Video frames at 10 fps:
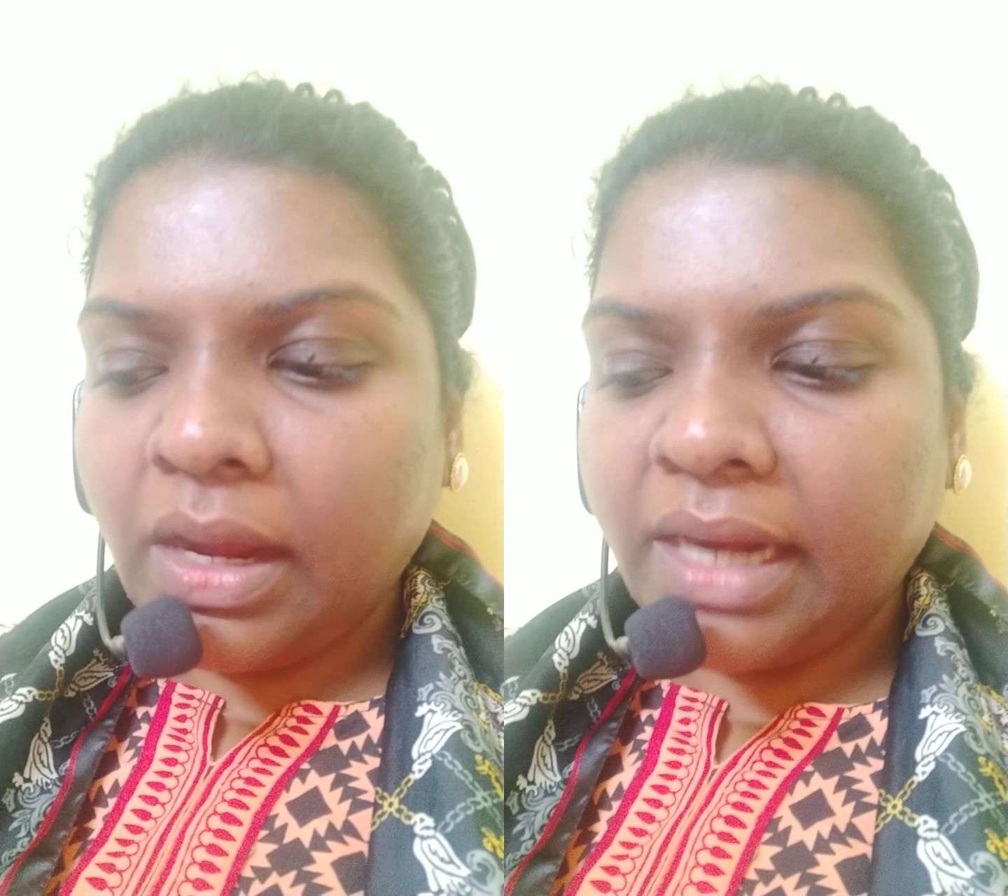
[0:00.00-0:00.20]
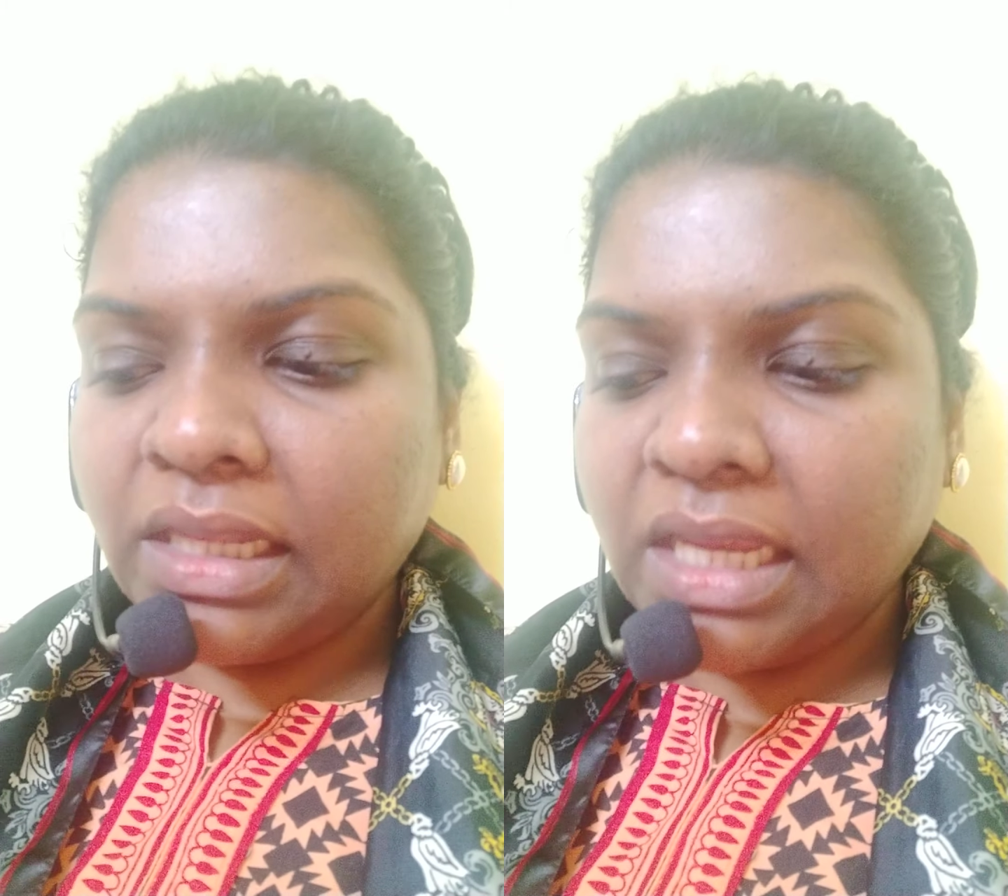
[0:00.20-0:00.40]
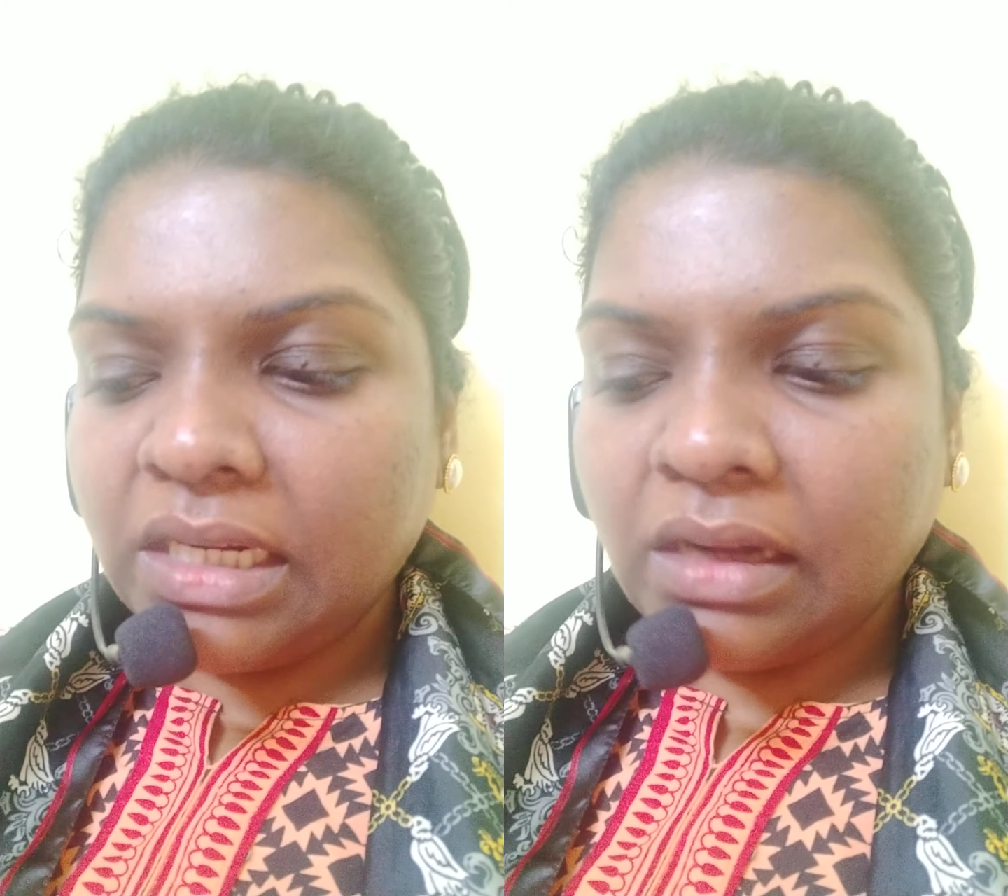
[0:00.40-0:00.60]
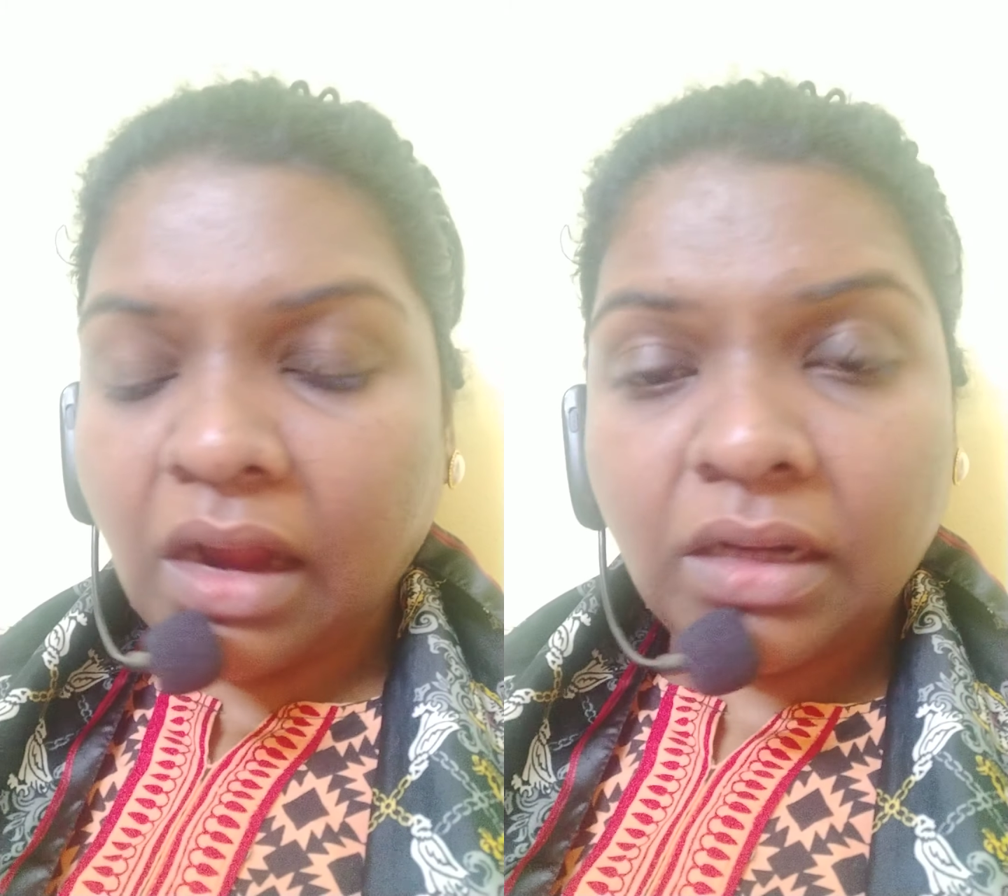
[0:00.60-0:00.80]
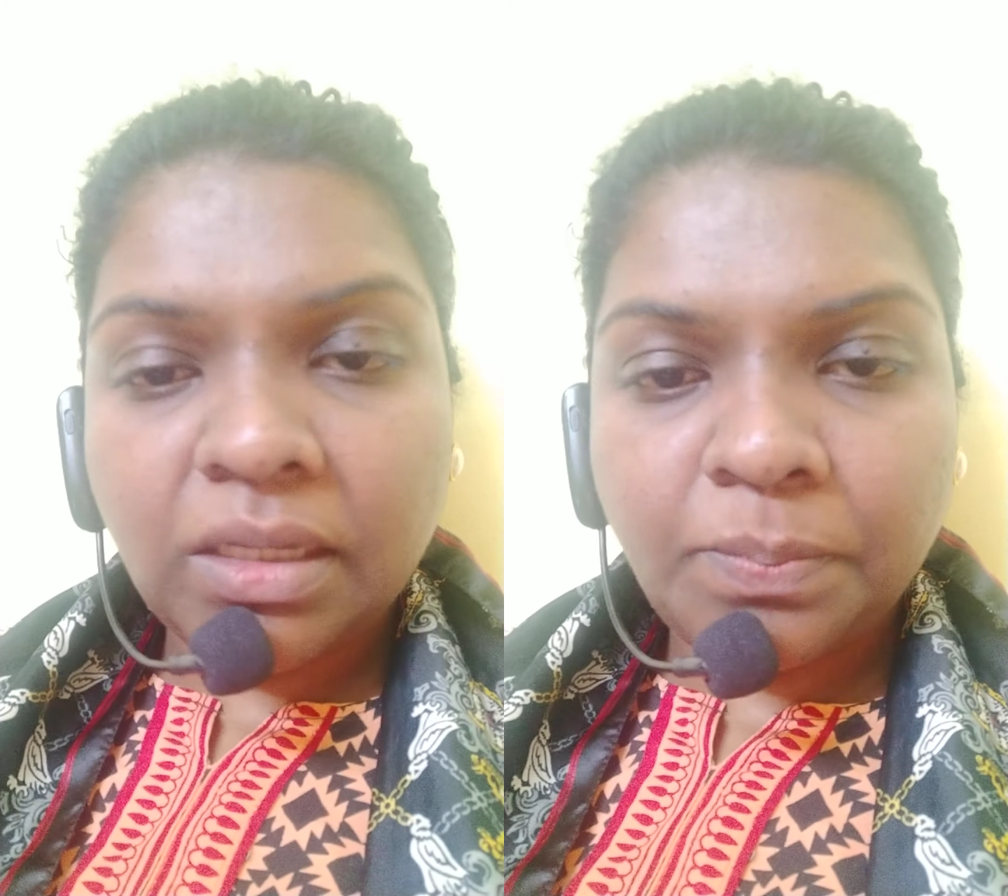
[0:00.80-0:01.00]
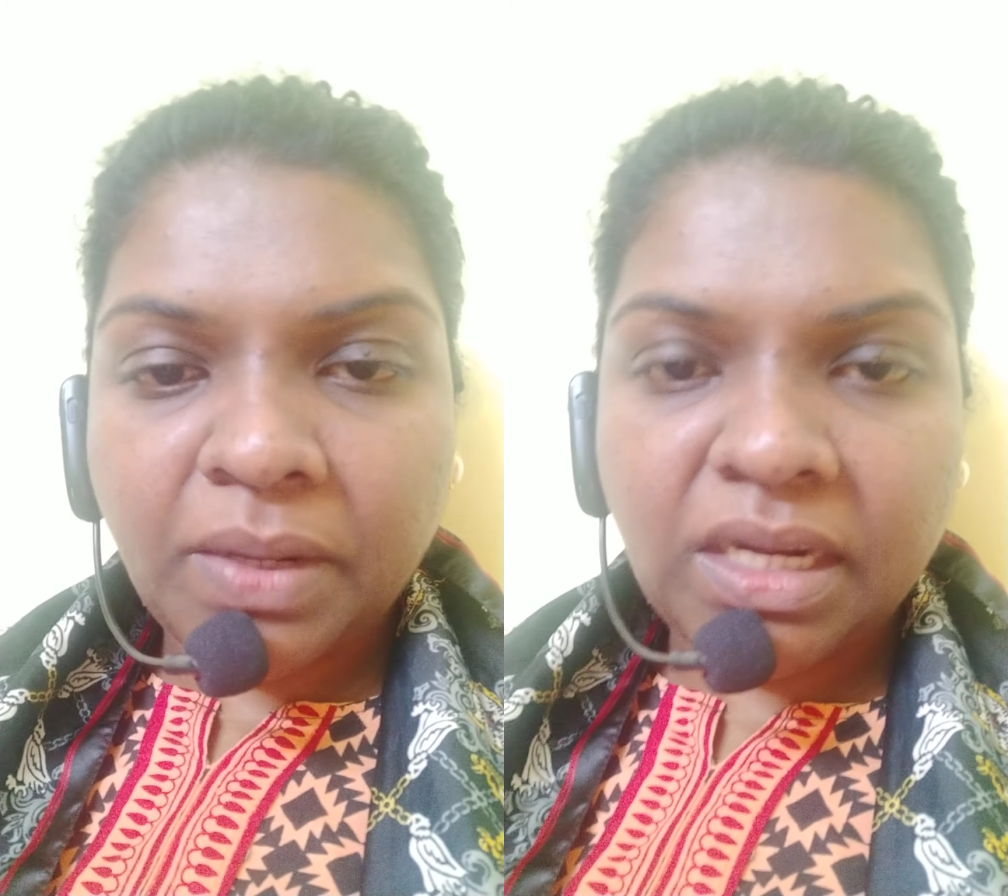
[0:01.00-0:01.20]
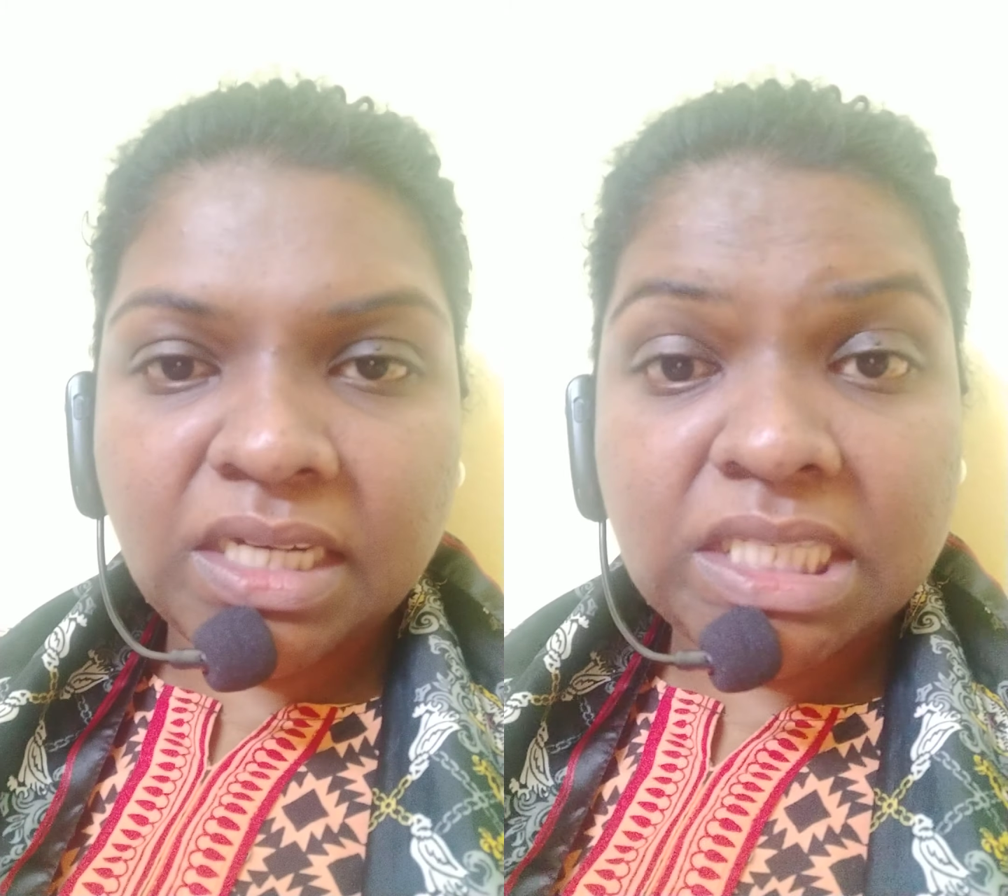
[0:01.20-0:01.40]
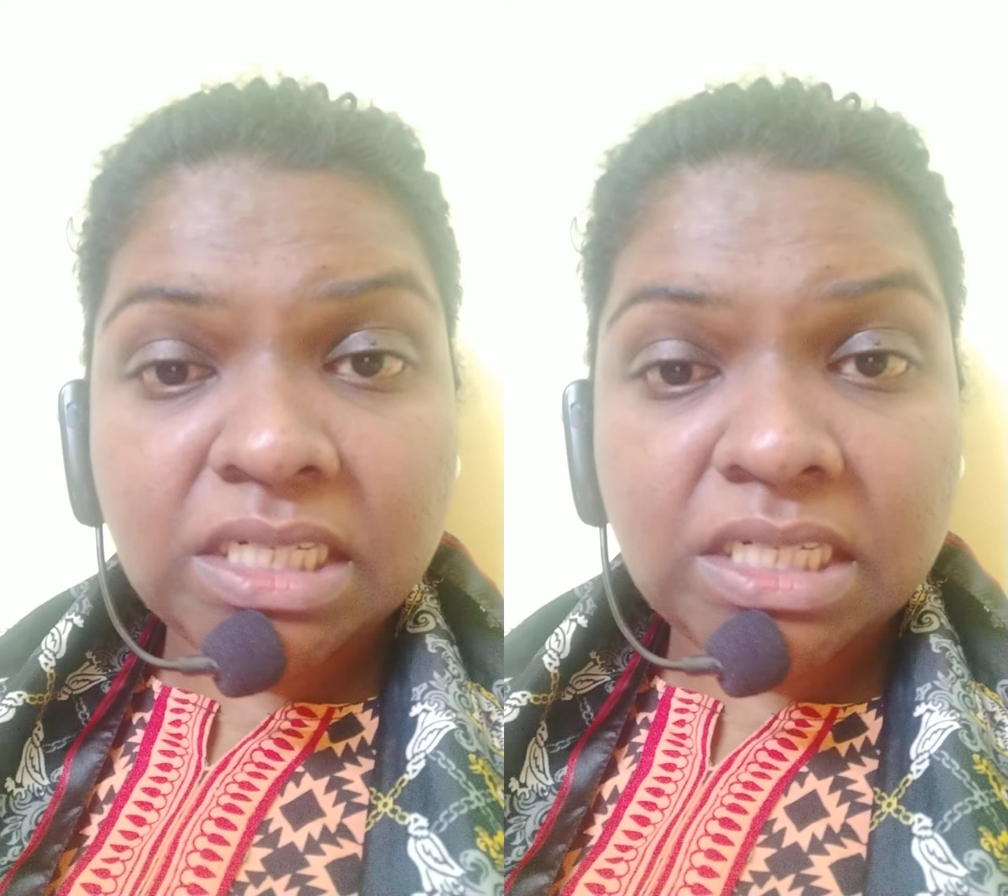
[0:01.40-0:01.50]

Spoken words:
and then drug dependence,